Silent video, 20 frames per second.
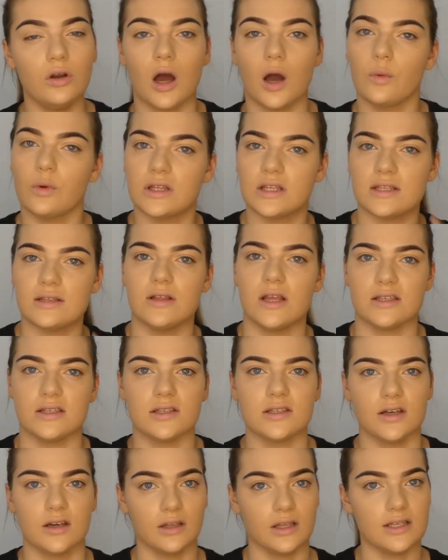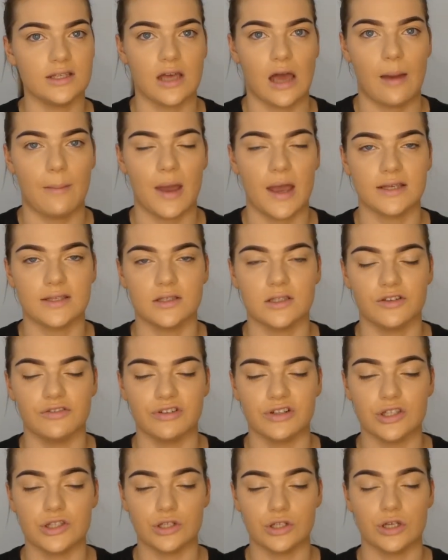I wouldn't necessarily say it makes a
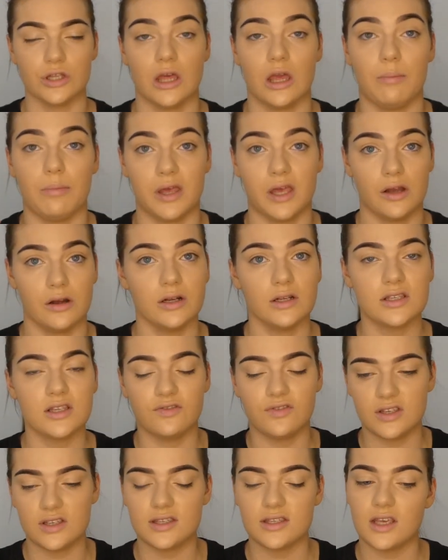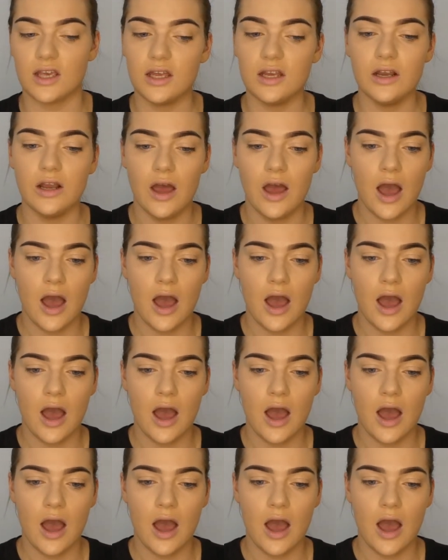difference to the appearance of your skin,